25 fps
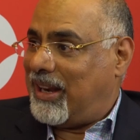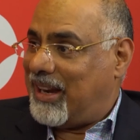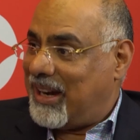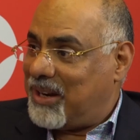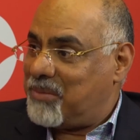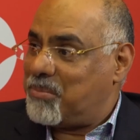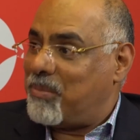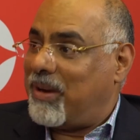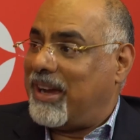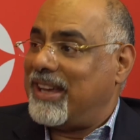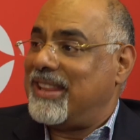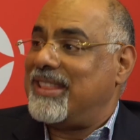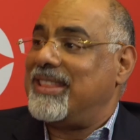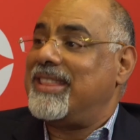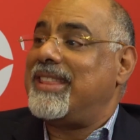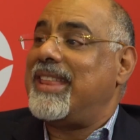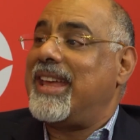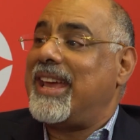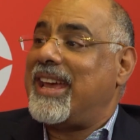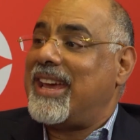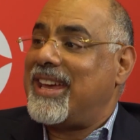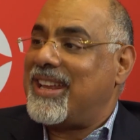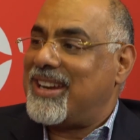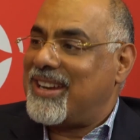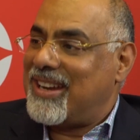be led by
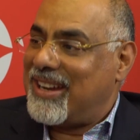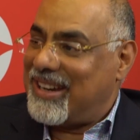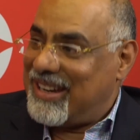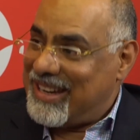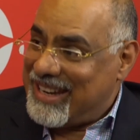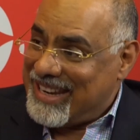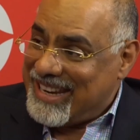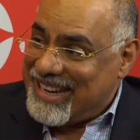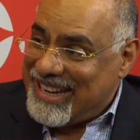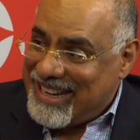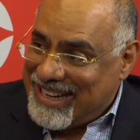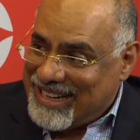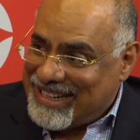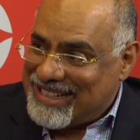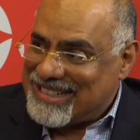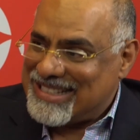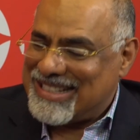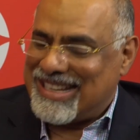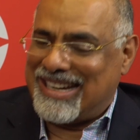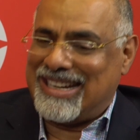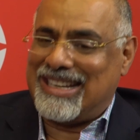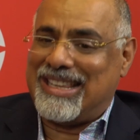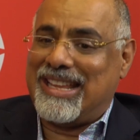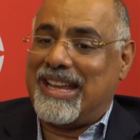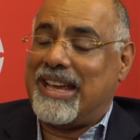their
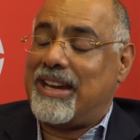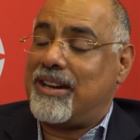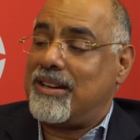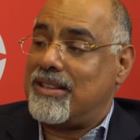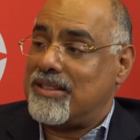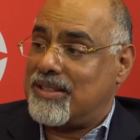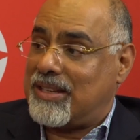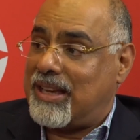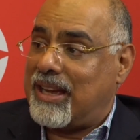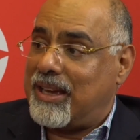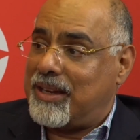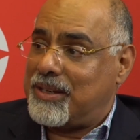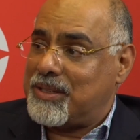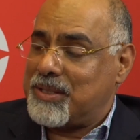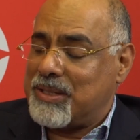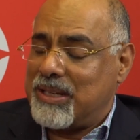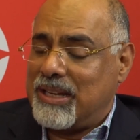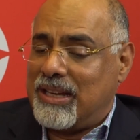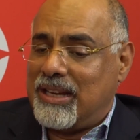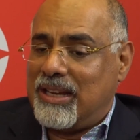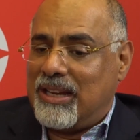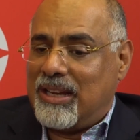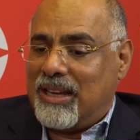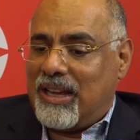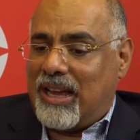needs and their desires,
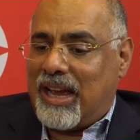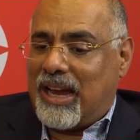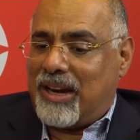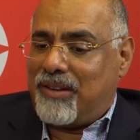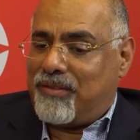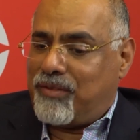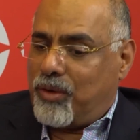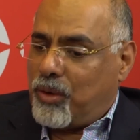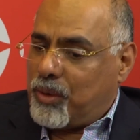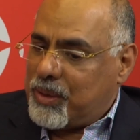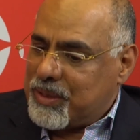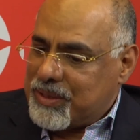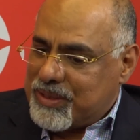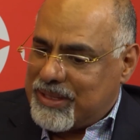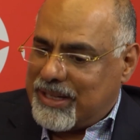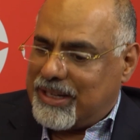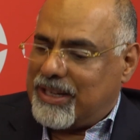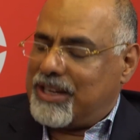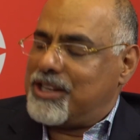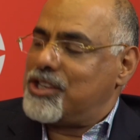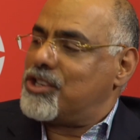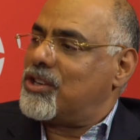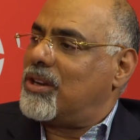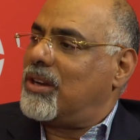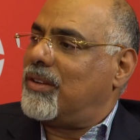and focus the
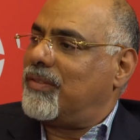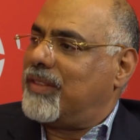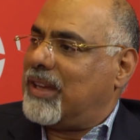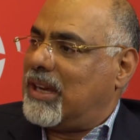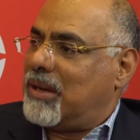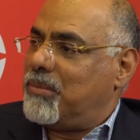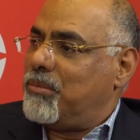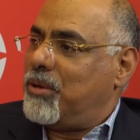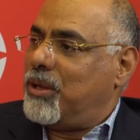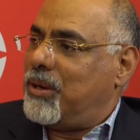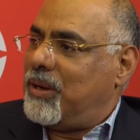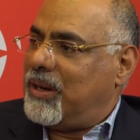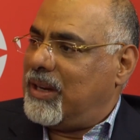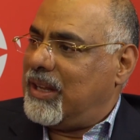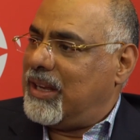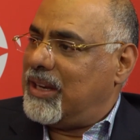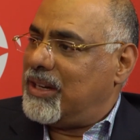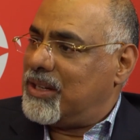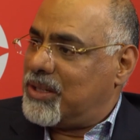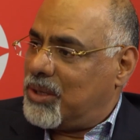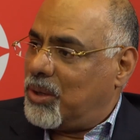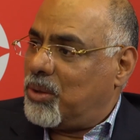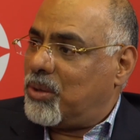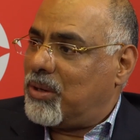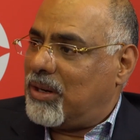attention of the community
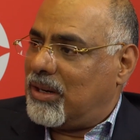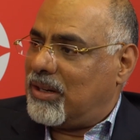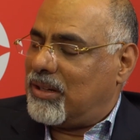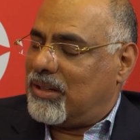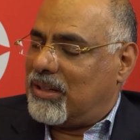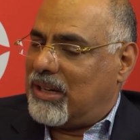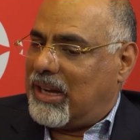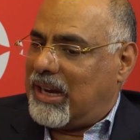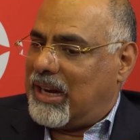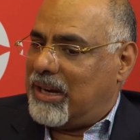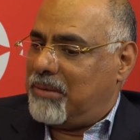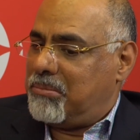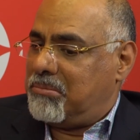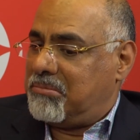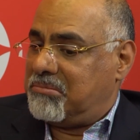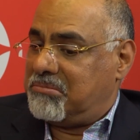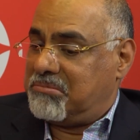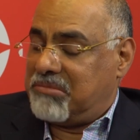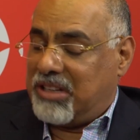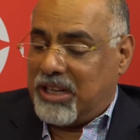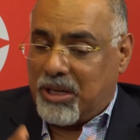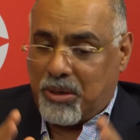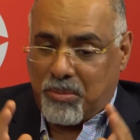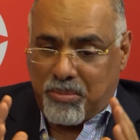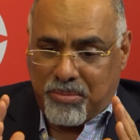in total, and,
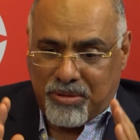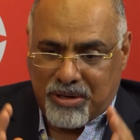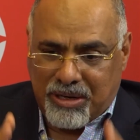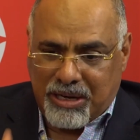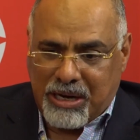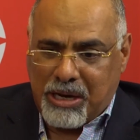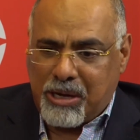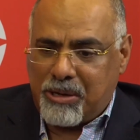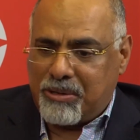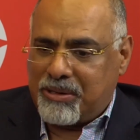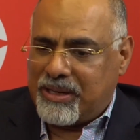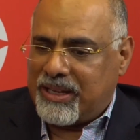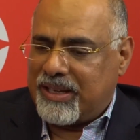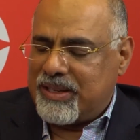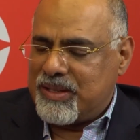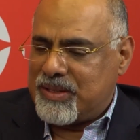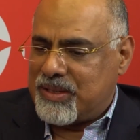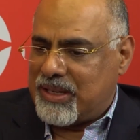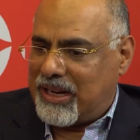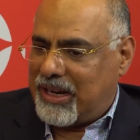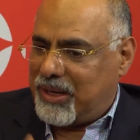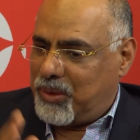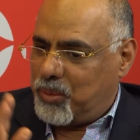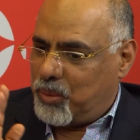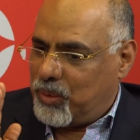you know,
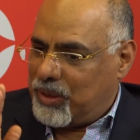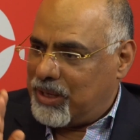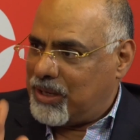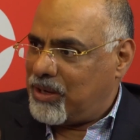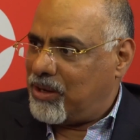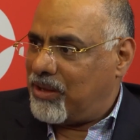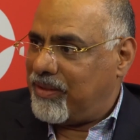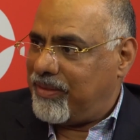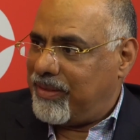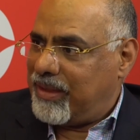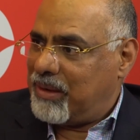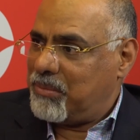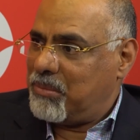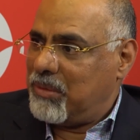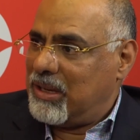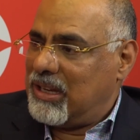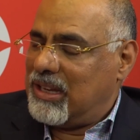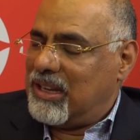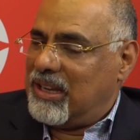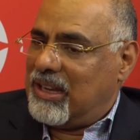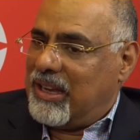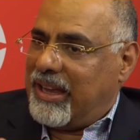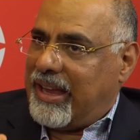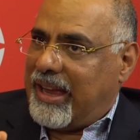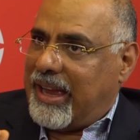prioritize and work on them.
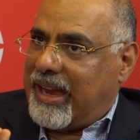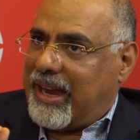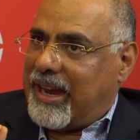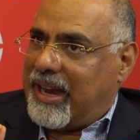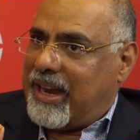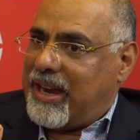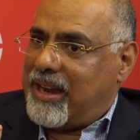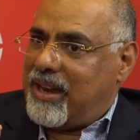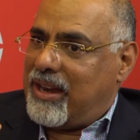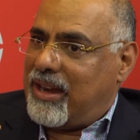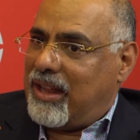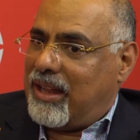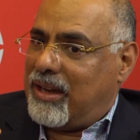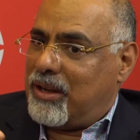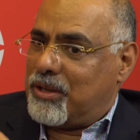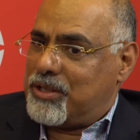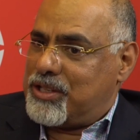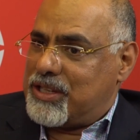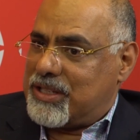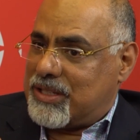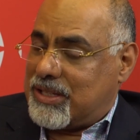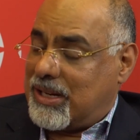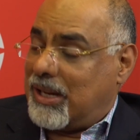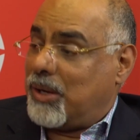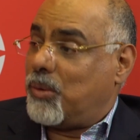And, you know,
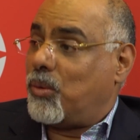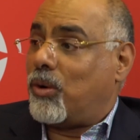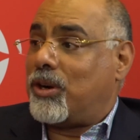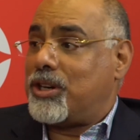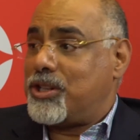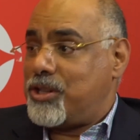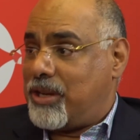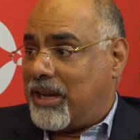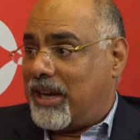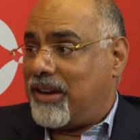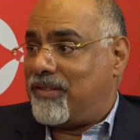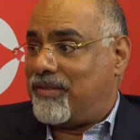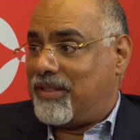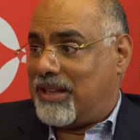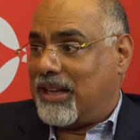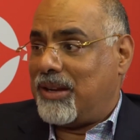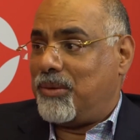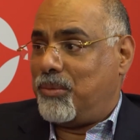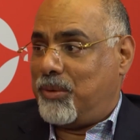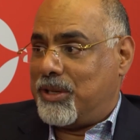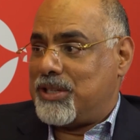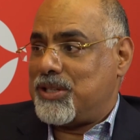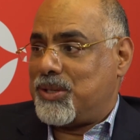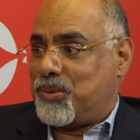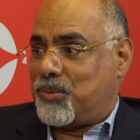just like what you have
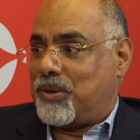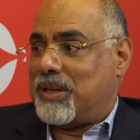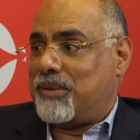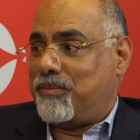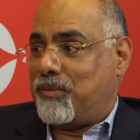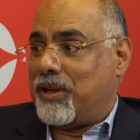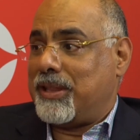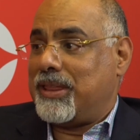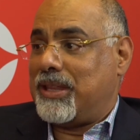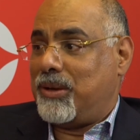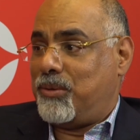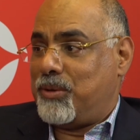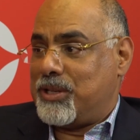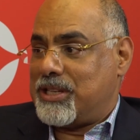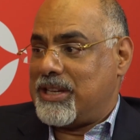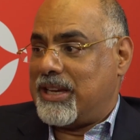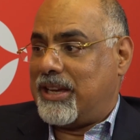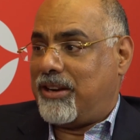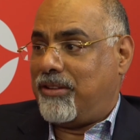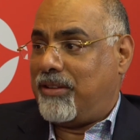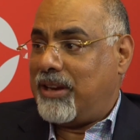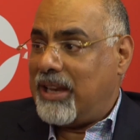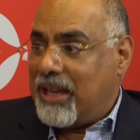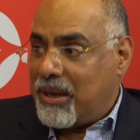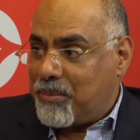done, which is one thing which
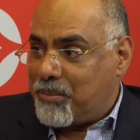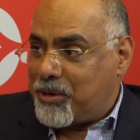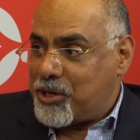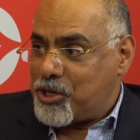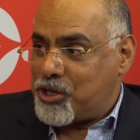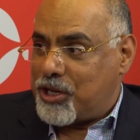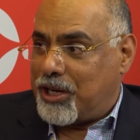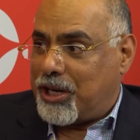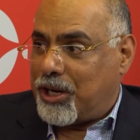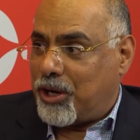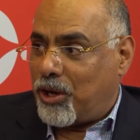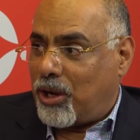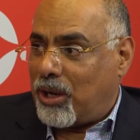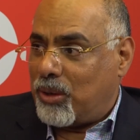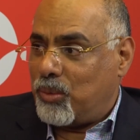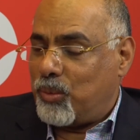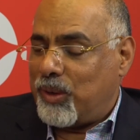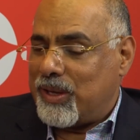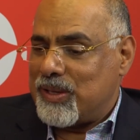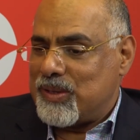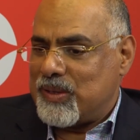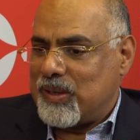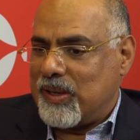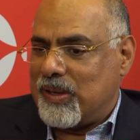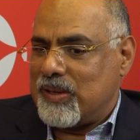I really appreciated
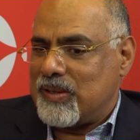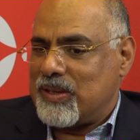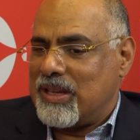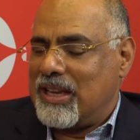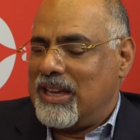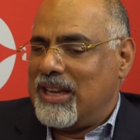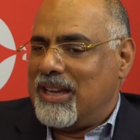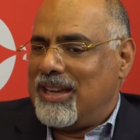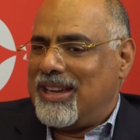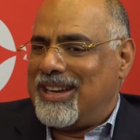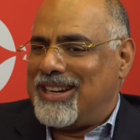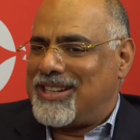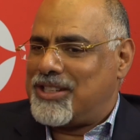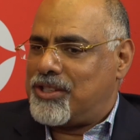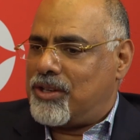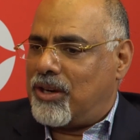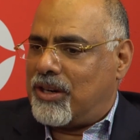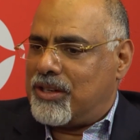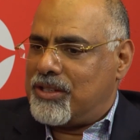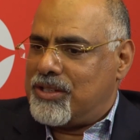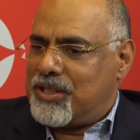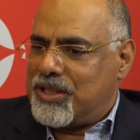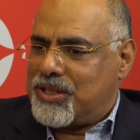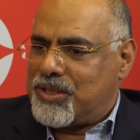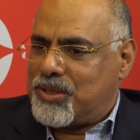always, is it's
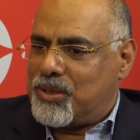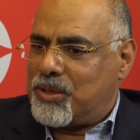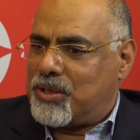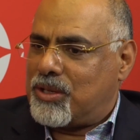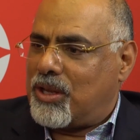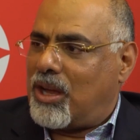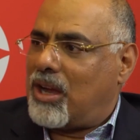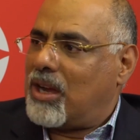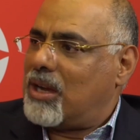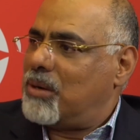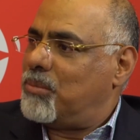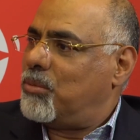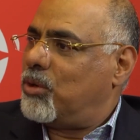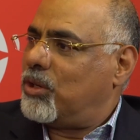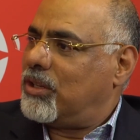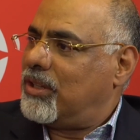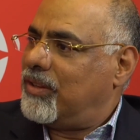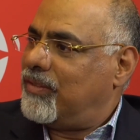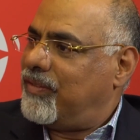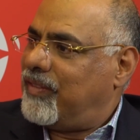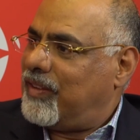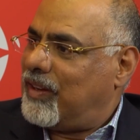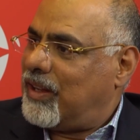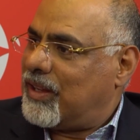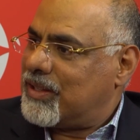not just to talk about
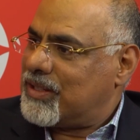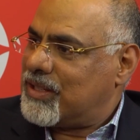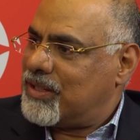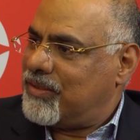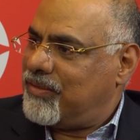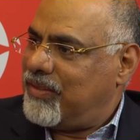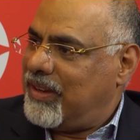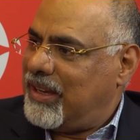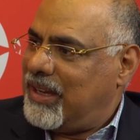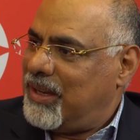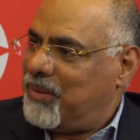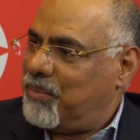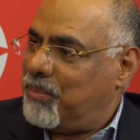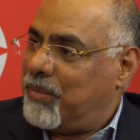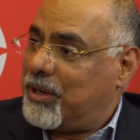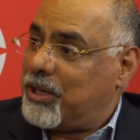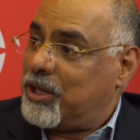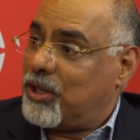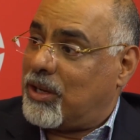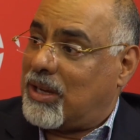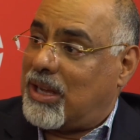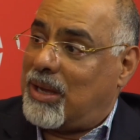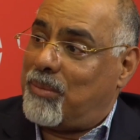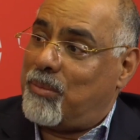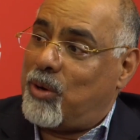the philosophy,
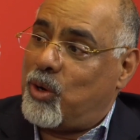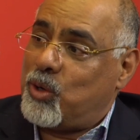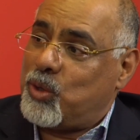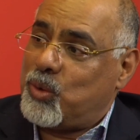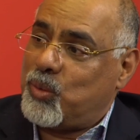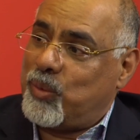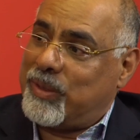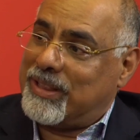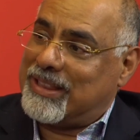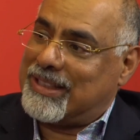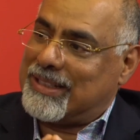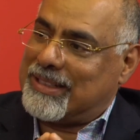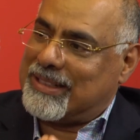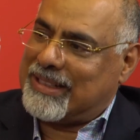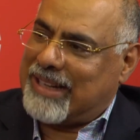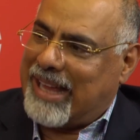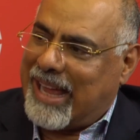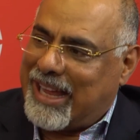but to come out with